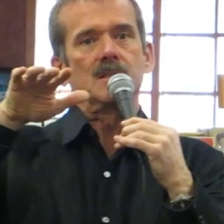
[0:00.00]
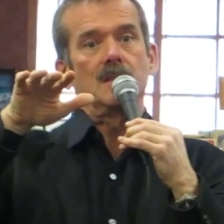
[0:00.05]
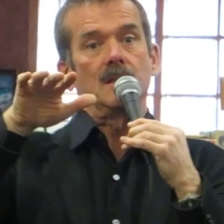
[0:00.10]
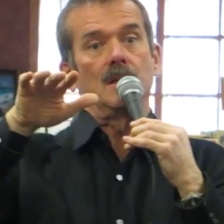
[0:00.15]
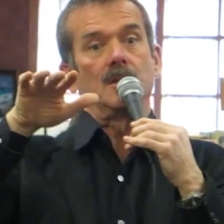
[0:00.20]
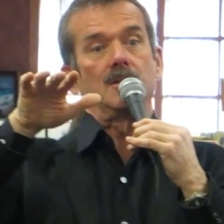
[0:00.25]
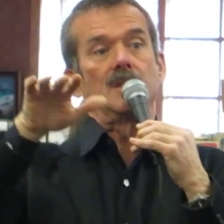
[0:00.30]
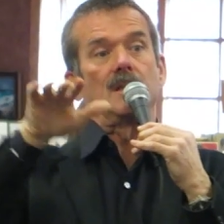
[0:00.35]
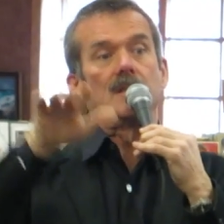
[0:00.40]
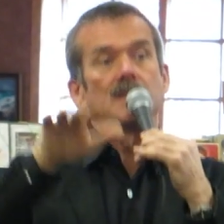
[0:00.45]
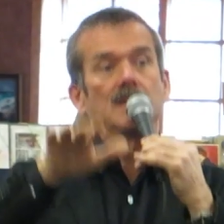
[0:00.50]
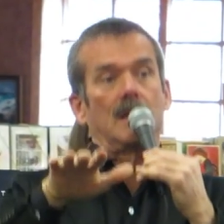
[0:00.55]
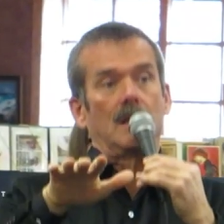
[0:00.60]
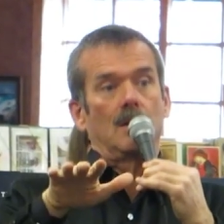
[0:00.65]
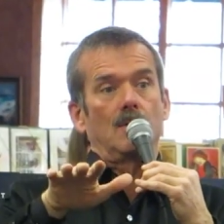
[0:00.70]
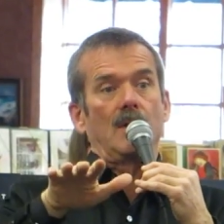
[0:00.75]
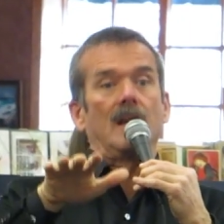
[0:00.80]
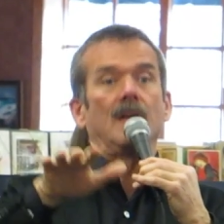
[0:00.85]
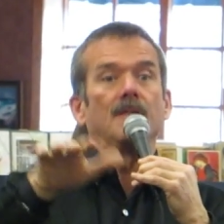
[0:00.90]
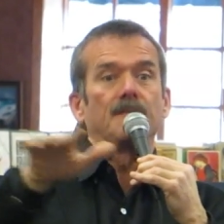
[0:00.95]
starts
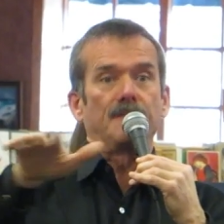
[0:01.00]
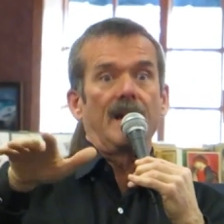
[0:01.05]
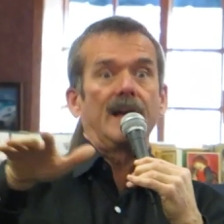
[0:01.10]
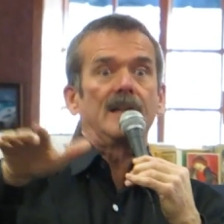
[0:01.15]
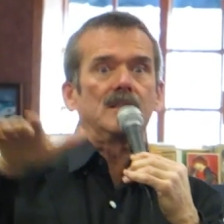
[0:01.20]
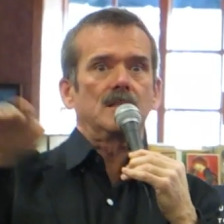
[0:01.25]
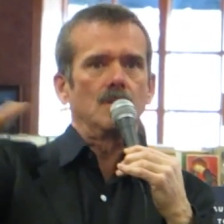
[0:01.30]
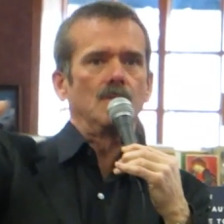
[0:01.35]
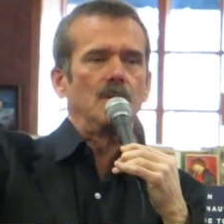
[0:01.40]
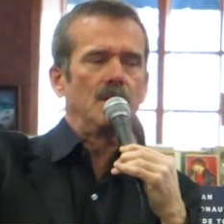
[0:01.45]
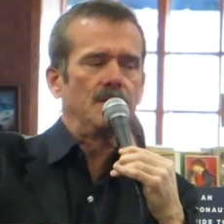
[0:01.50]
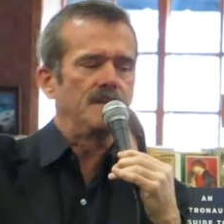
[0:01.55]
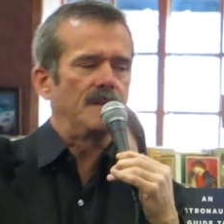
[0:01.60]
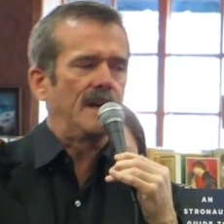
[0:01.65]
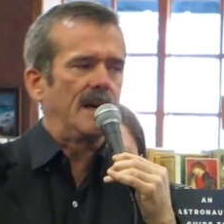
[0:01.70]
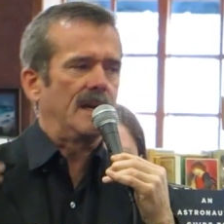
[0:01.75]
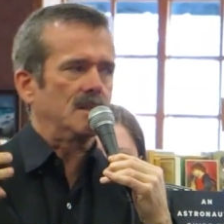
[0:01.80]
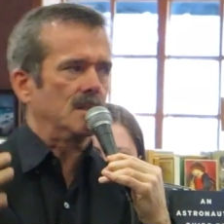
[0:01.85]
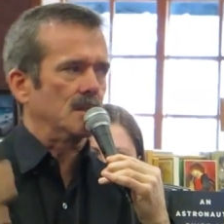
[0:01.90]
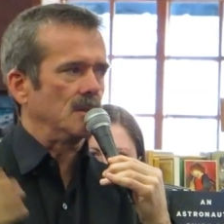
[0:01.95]
accelerating faster and
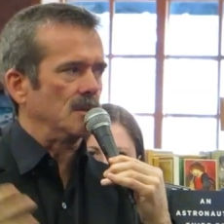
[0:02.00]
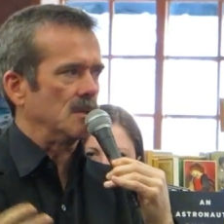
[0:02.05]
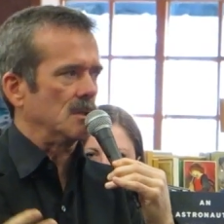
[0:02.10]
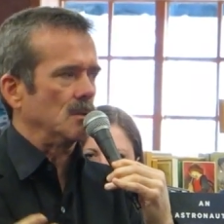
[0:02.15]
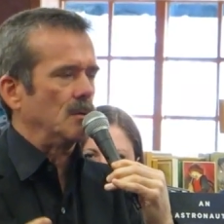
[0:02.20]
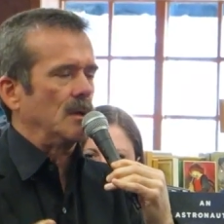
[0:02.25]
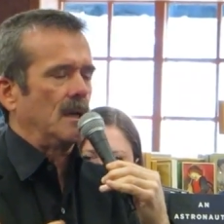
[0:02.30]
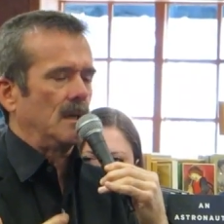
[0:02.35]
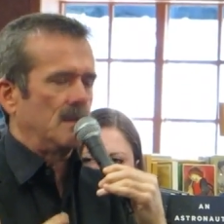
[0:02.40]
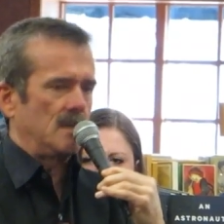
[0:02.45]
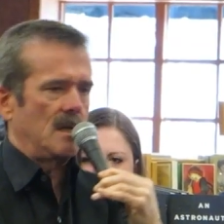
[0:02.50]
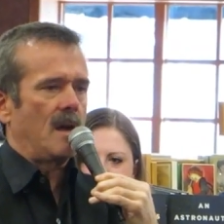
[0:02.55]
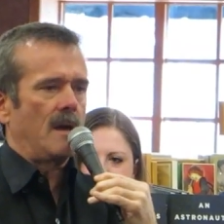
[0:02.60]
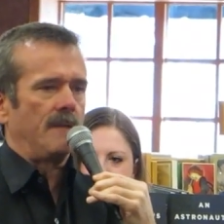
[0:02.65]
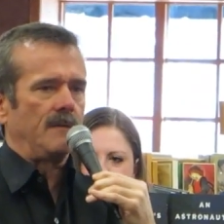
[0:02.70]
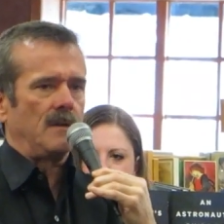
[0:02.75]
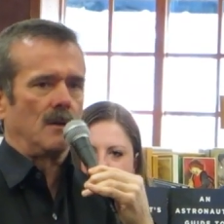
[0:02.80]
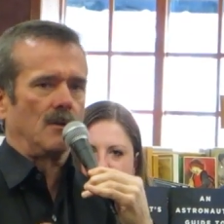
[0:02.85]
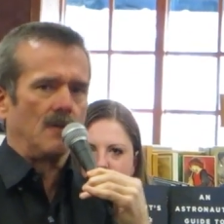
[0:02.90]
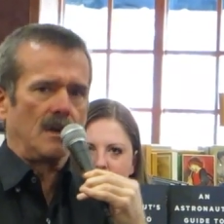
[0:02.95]
faster, so it gets
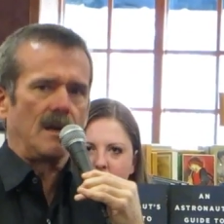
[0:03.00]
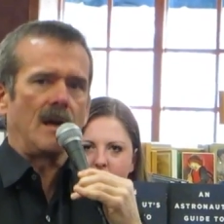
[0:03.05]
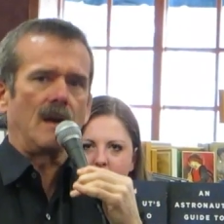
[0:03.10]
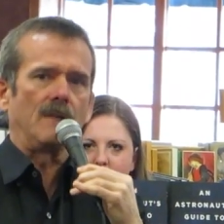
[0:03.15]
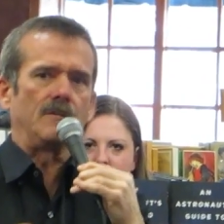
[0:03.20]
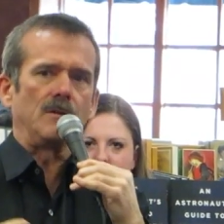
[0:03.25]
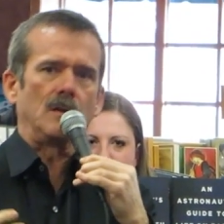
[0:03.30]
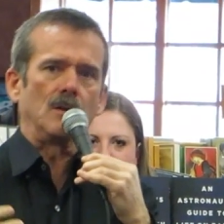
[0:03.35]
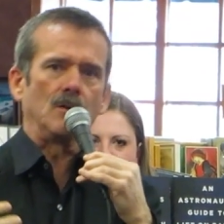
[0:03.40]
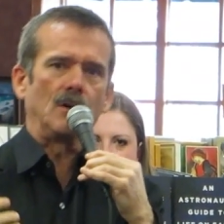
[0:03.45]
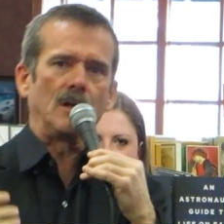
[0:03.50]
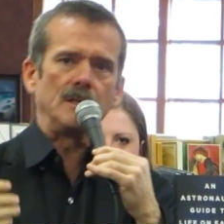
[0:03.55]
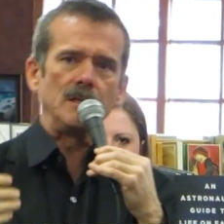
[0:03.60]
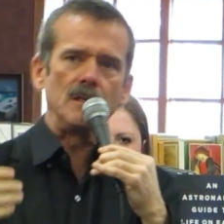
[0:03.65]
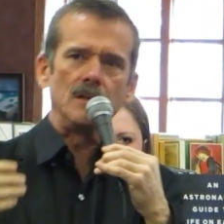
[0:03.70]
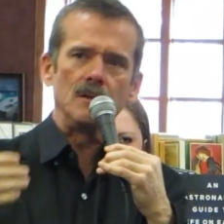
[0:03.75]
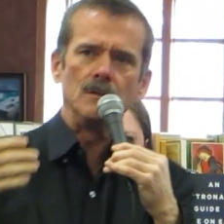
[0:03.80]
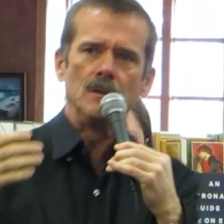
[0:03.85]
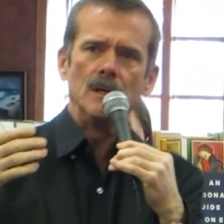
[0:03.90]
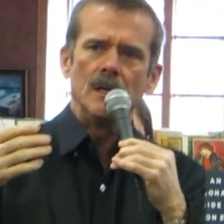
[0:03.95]
heavier and heavier on
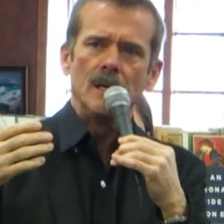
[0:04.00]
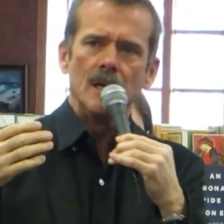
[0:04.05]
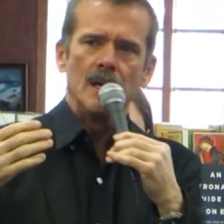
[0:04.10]
you,